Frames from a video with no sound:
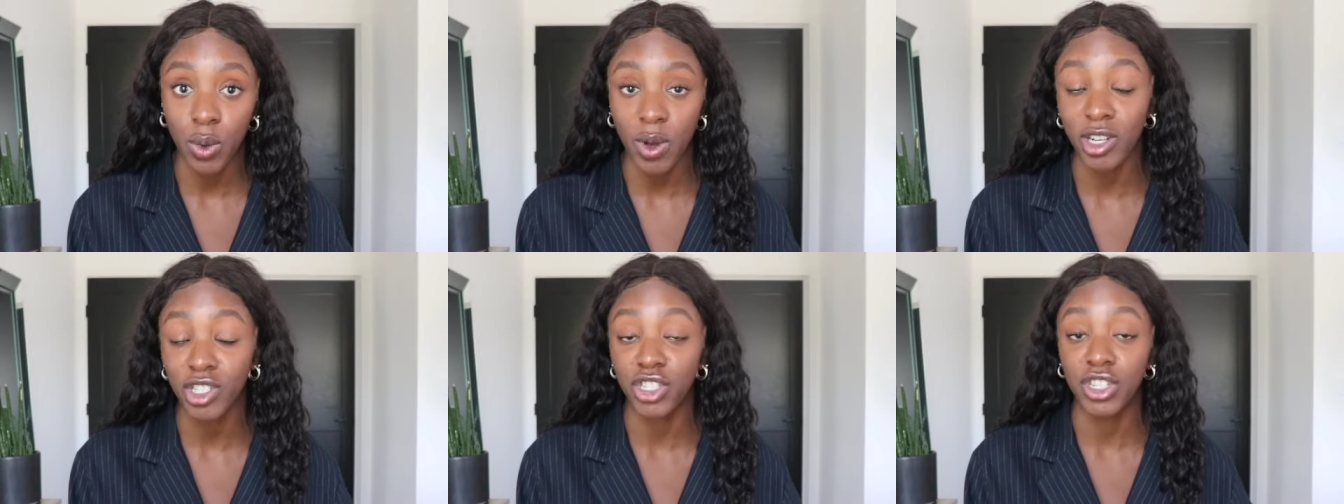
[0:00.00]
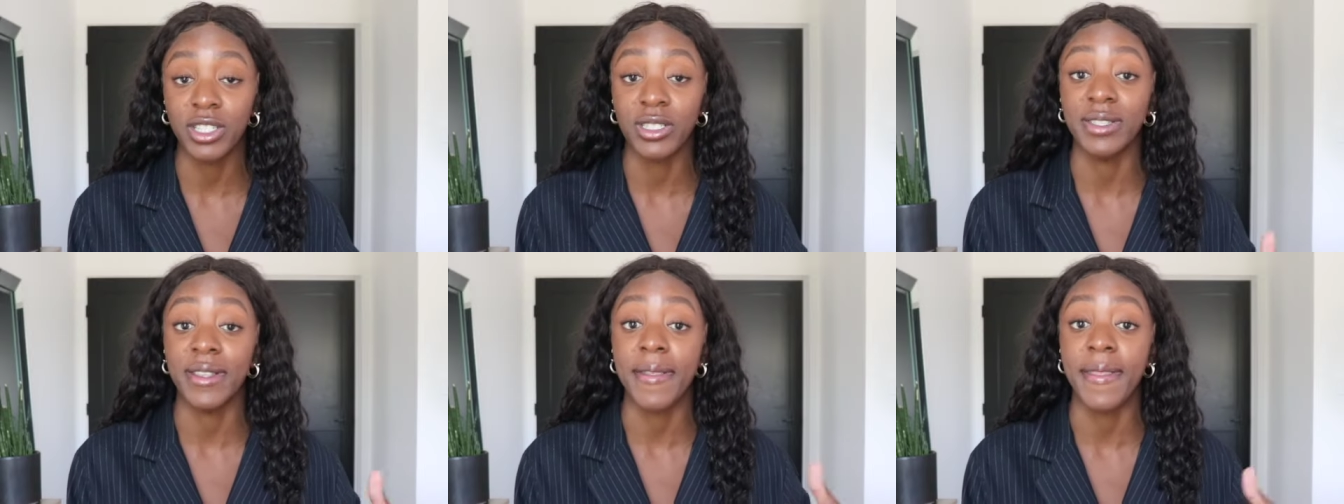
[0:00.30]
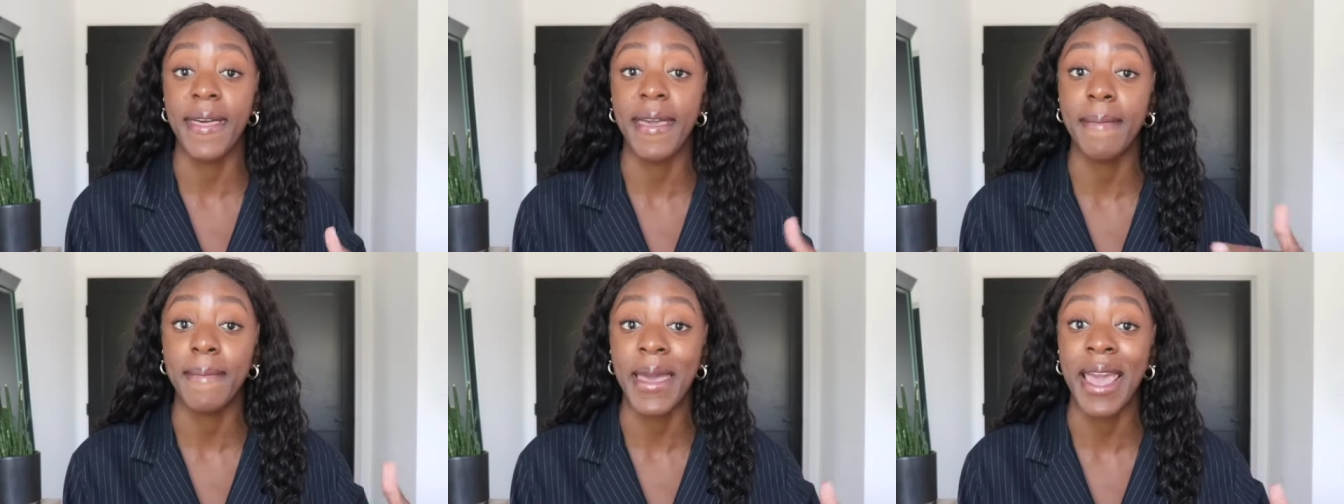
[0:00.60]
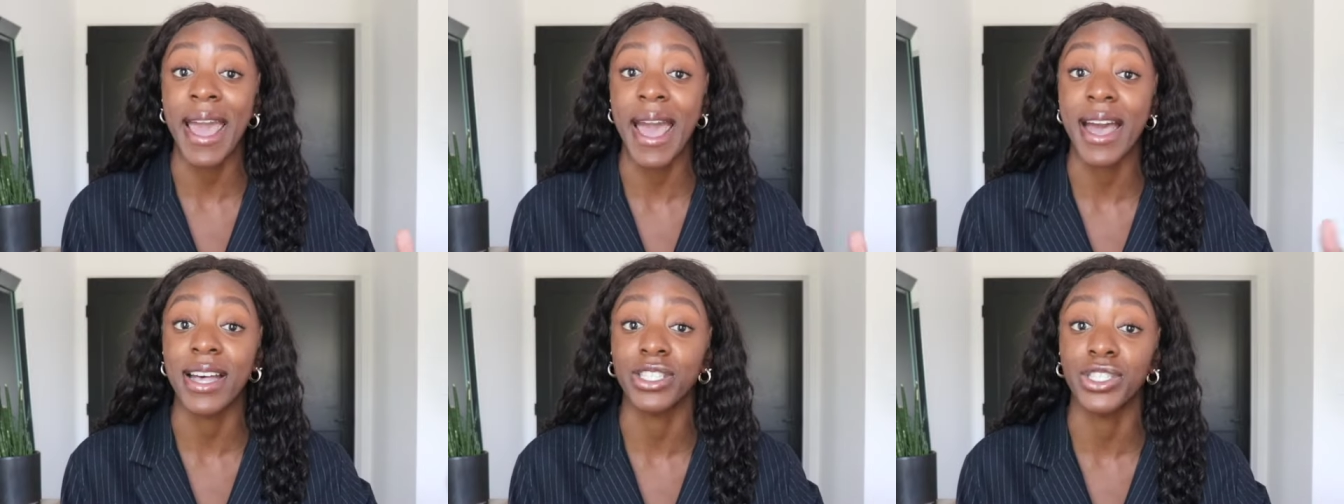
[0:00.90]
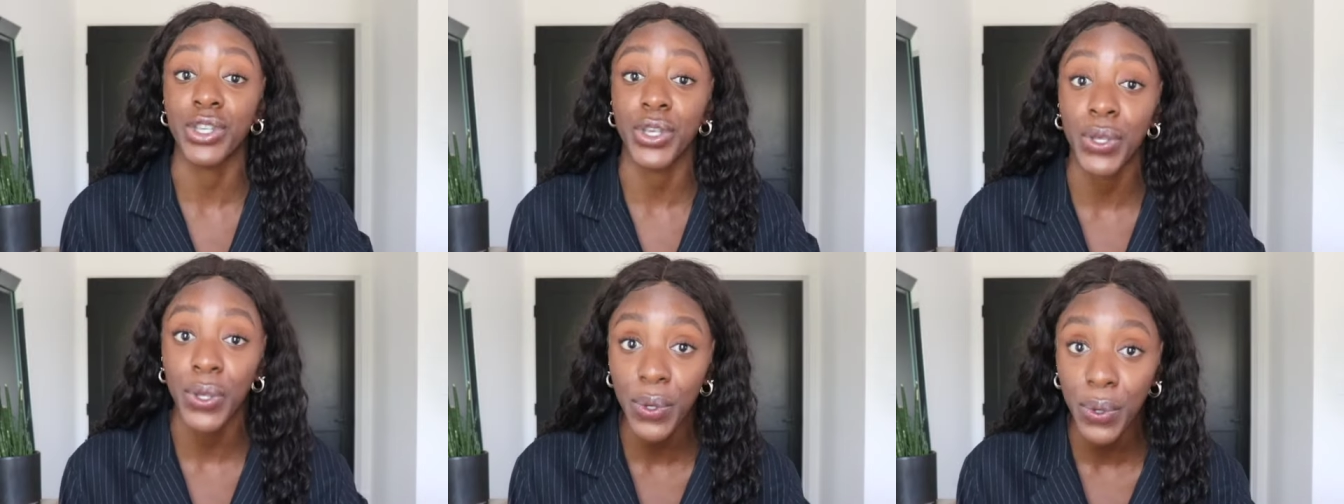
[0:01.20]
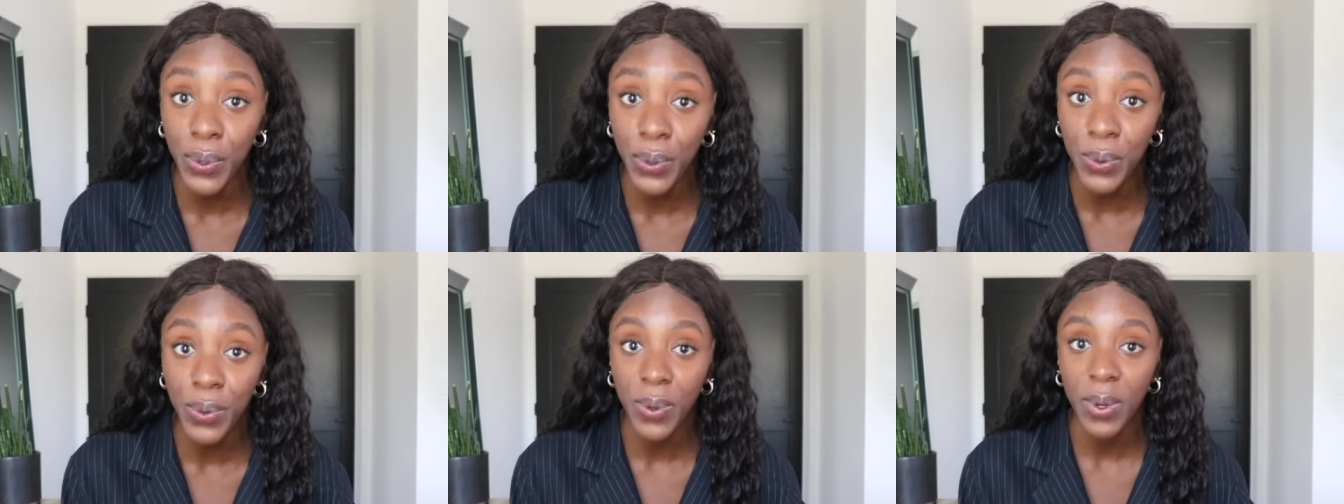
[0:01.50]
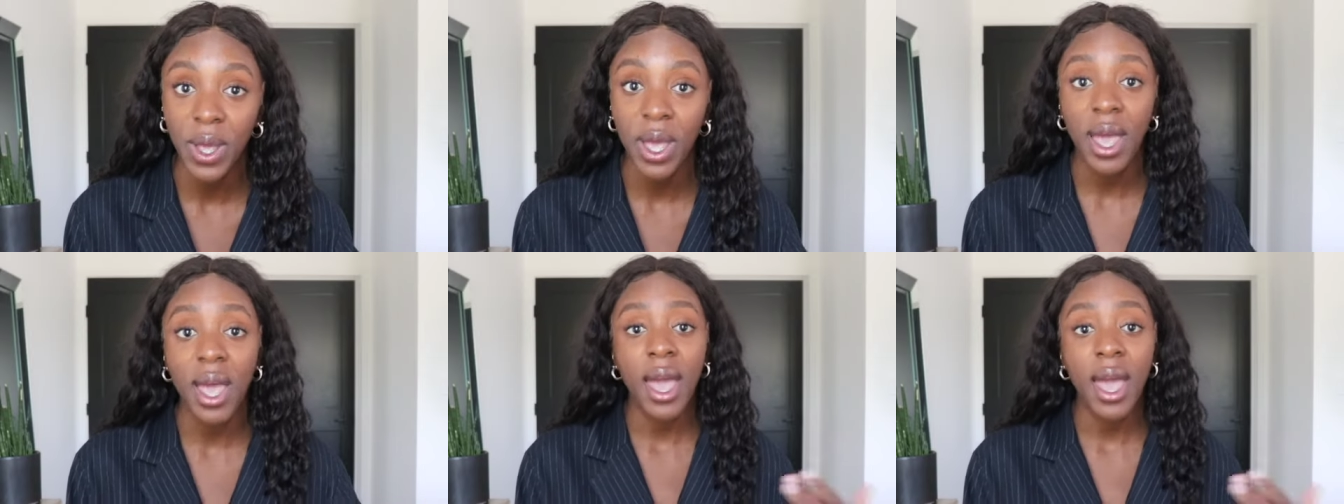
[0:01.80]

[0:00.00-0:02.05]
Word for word: questions they may ask you,